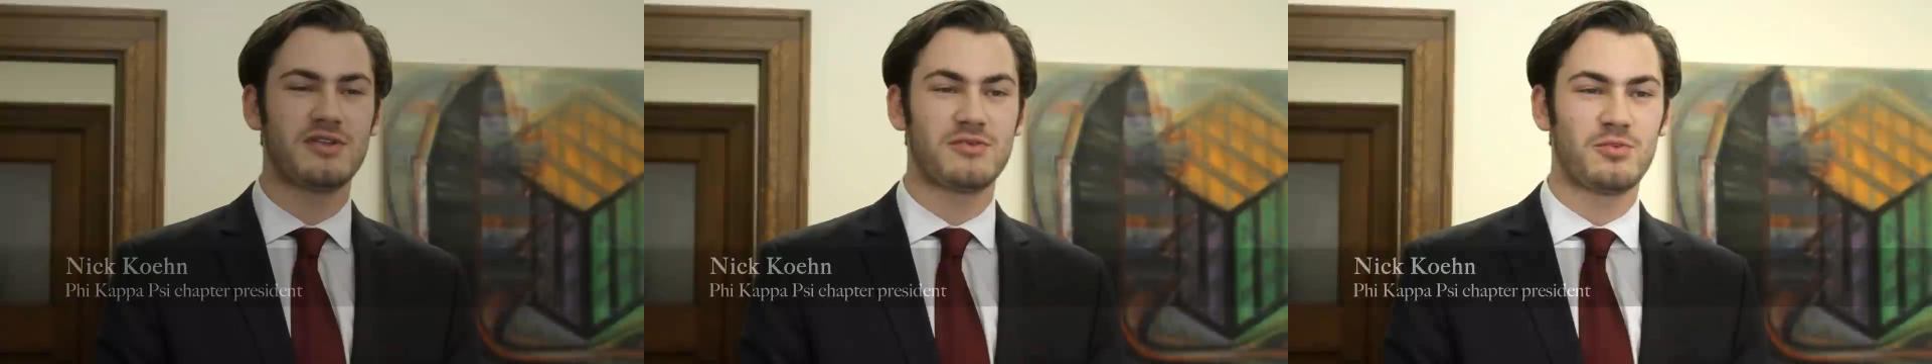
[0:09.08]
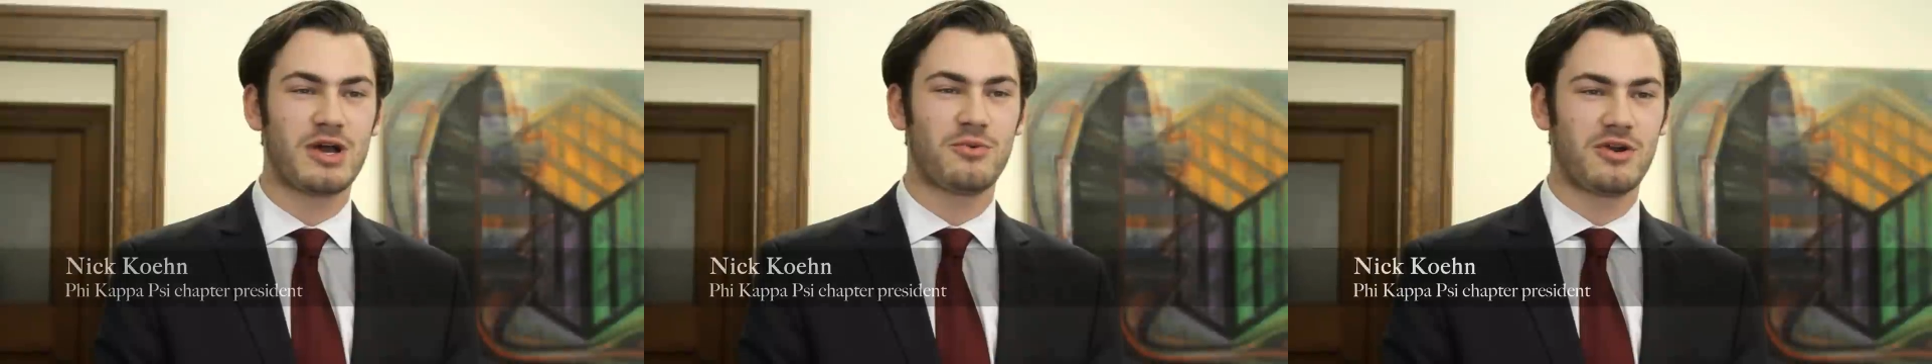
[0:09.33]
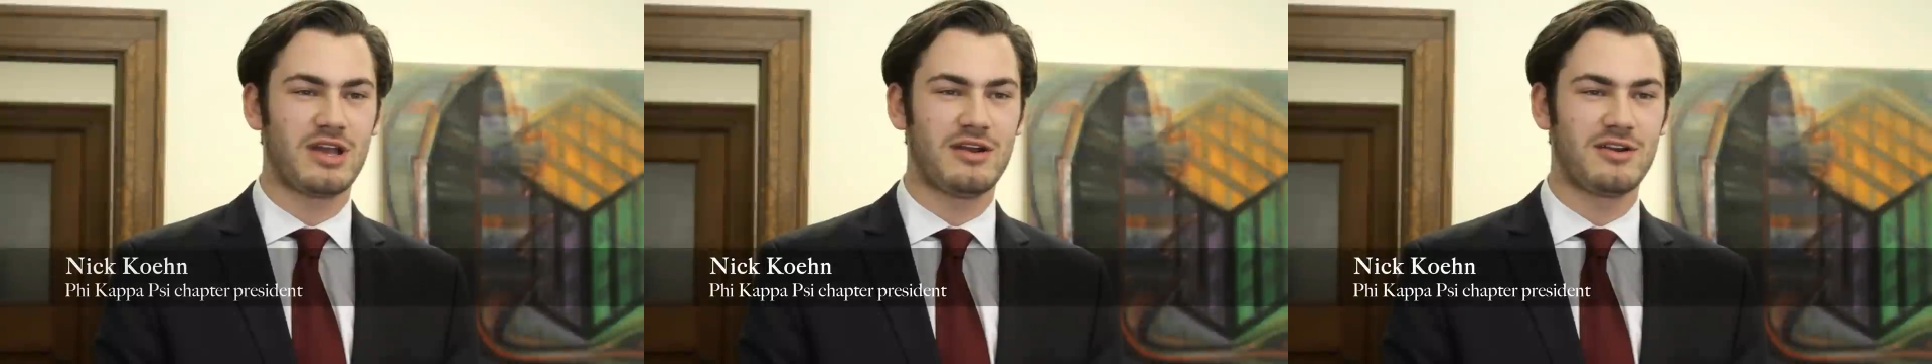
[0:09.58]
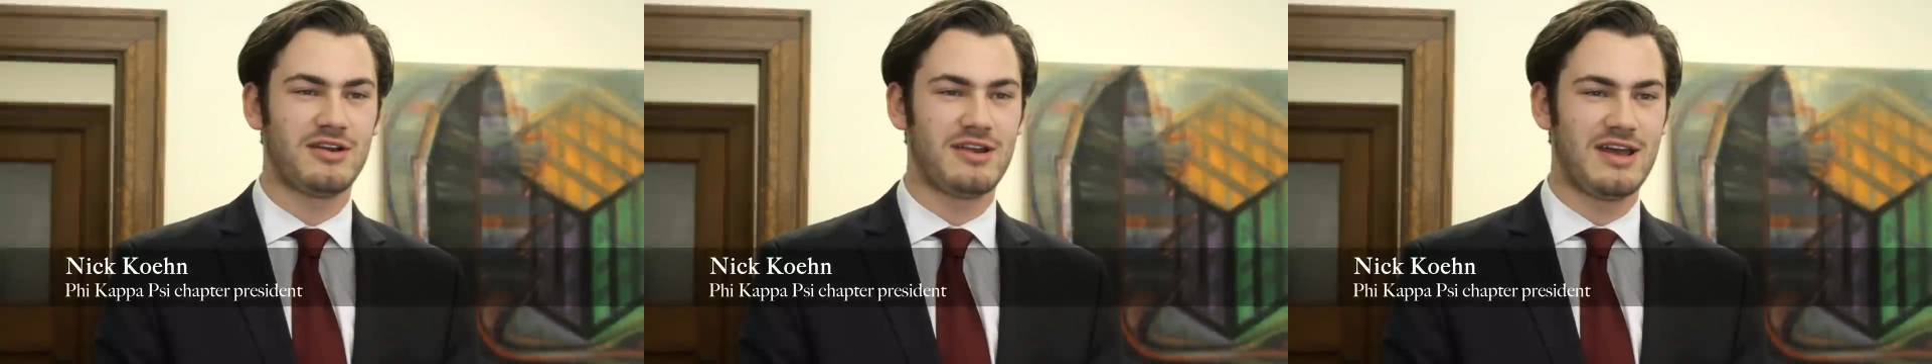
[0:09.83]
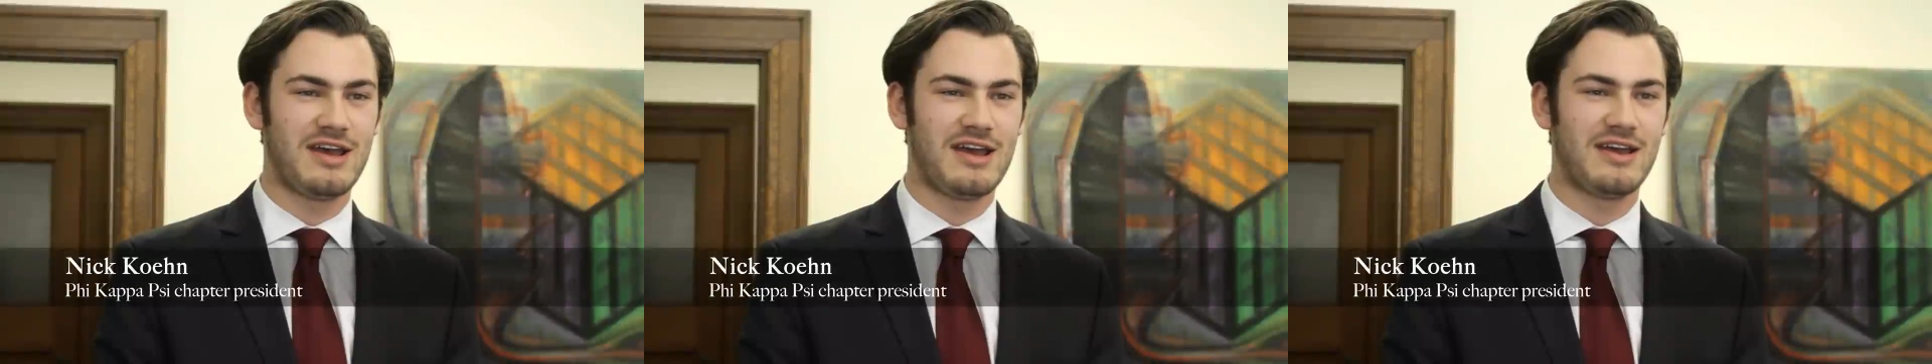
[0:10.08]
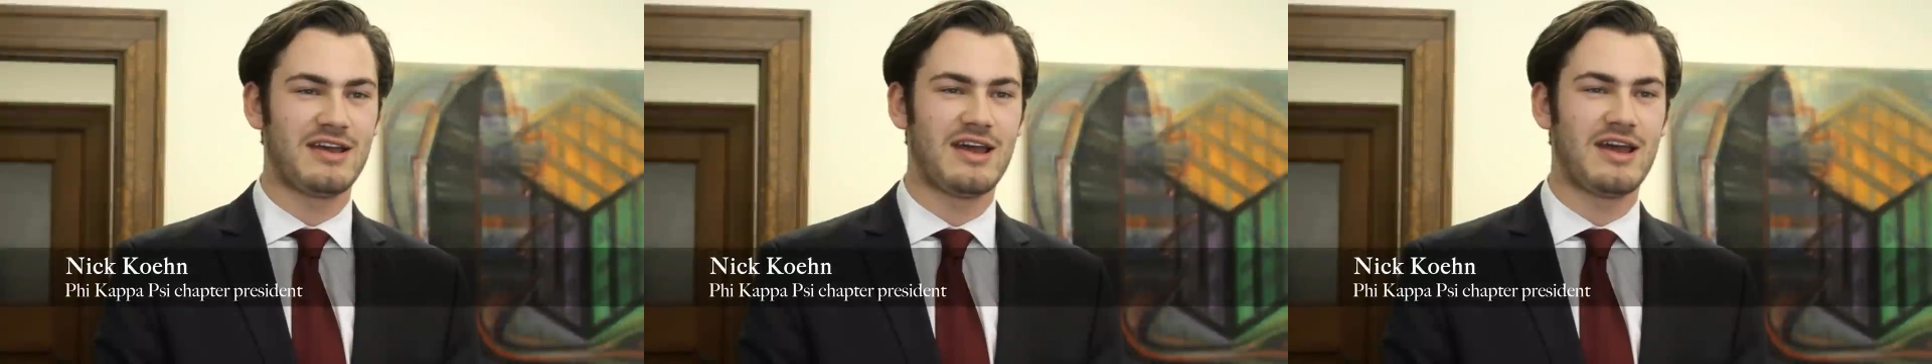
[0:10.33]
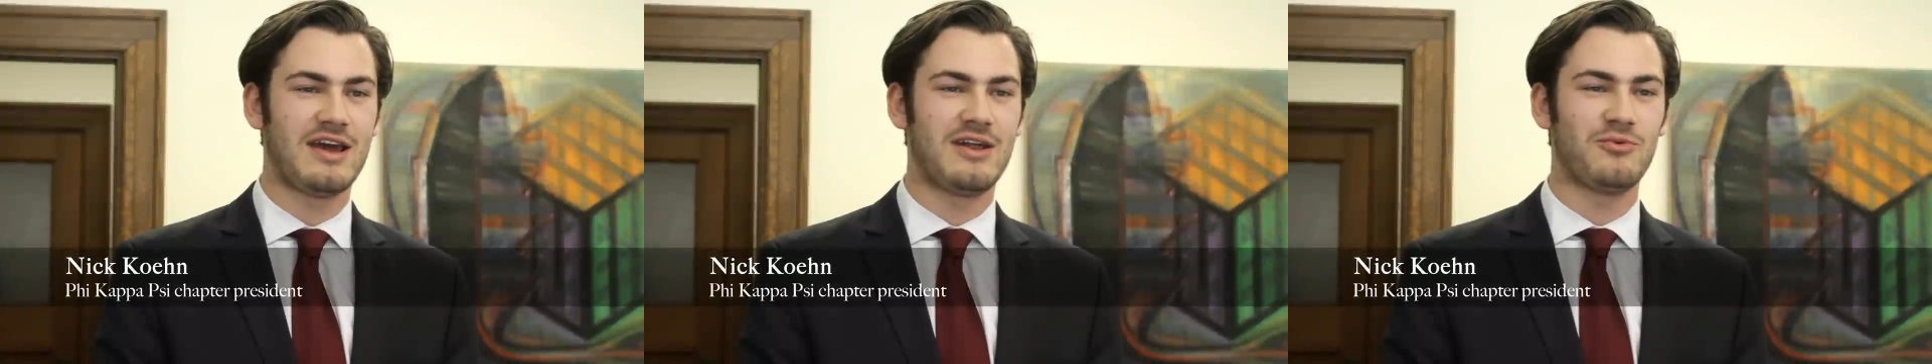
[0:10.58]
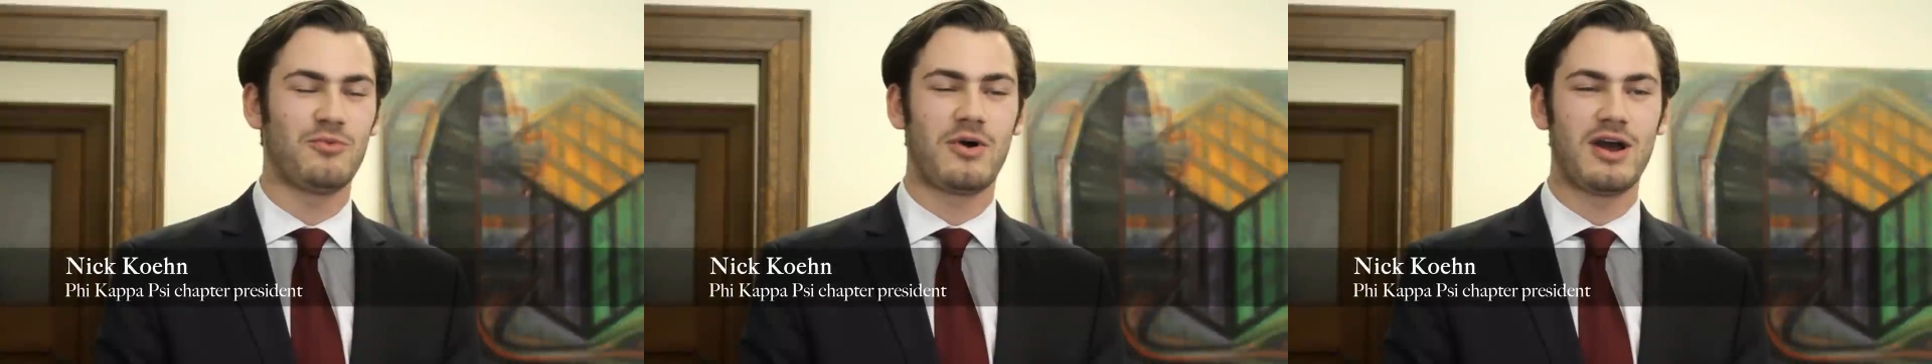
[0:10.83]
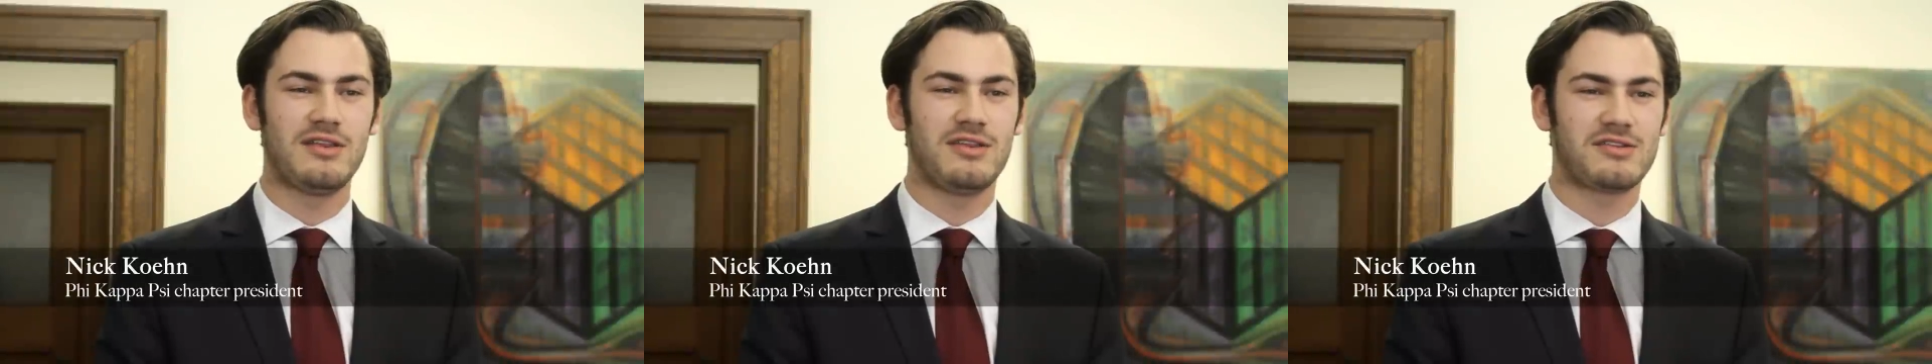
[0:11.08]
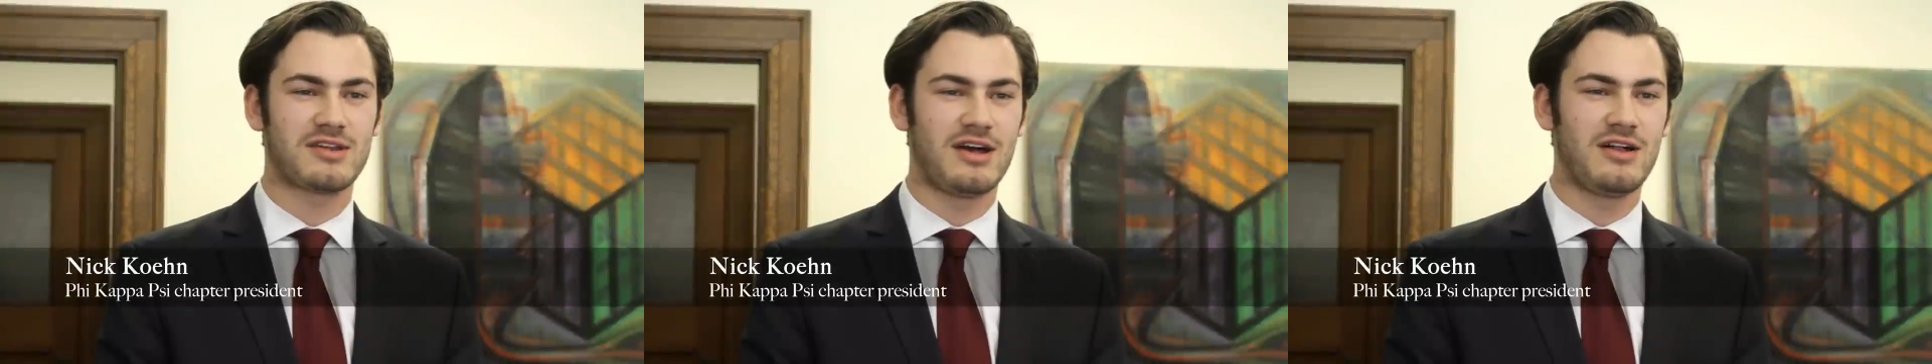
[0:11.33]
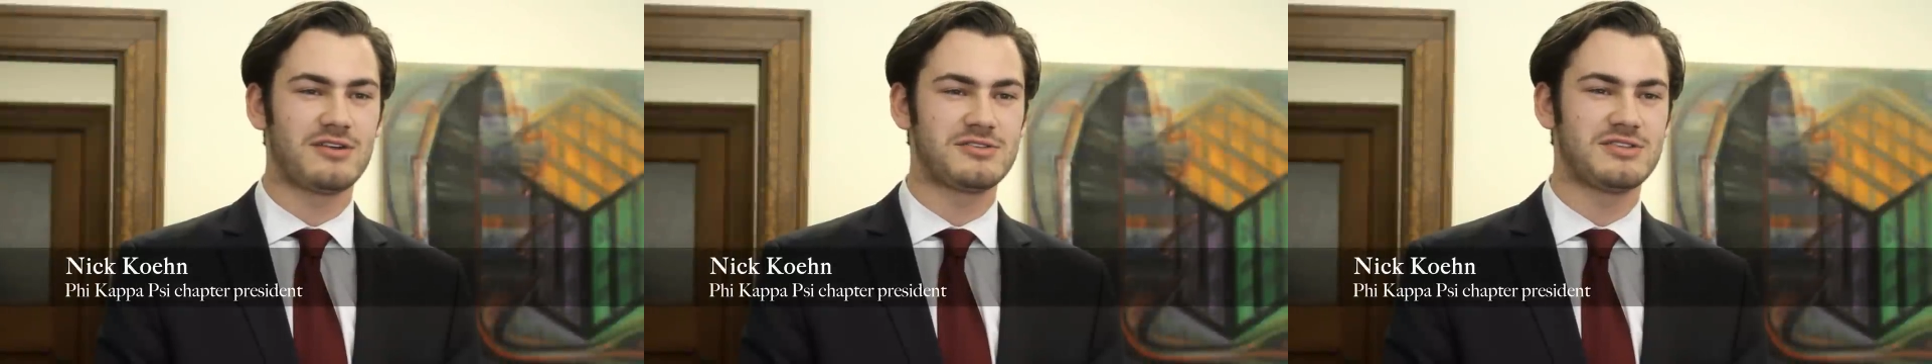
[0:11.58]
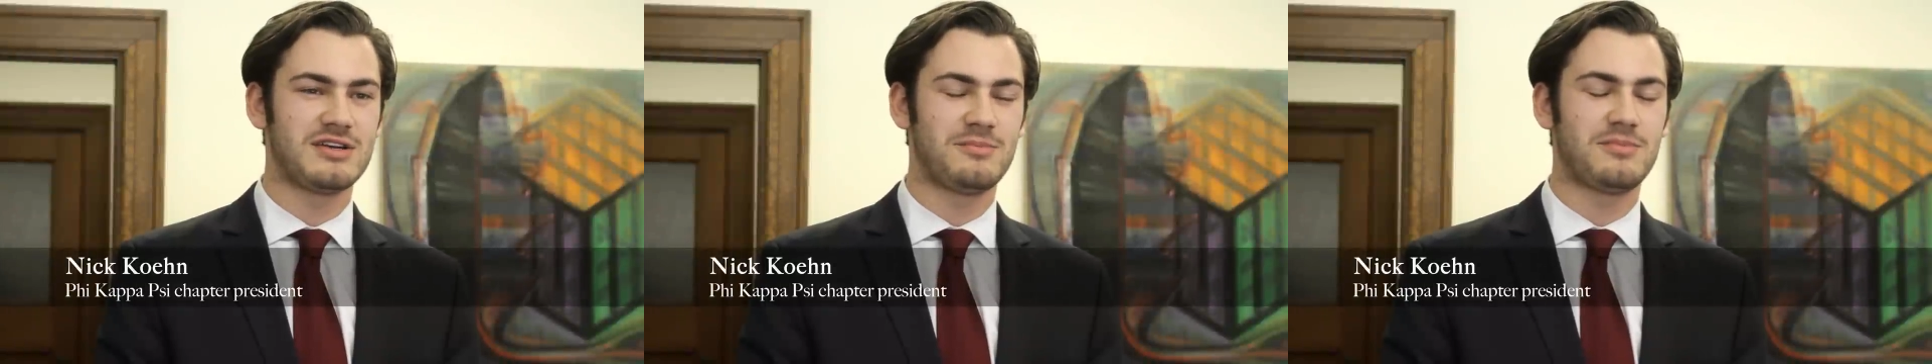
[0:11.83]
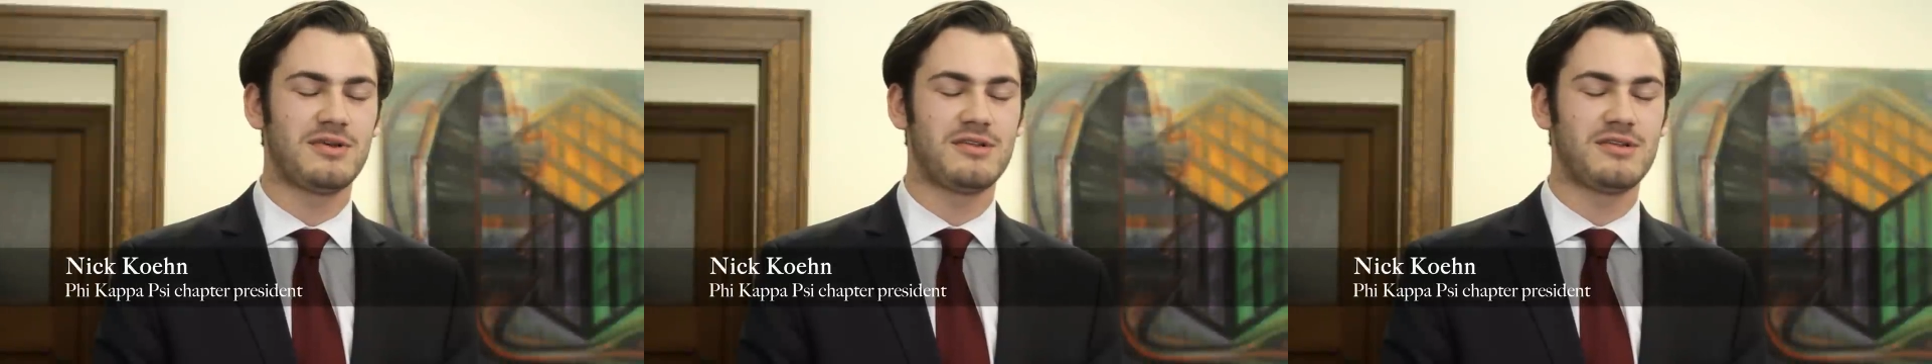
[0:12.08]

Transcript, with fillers: The reason why we're here today and why the scholarship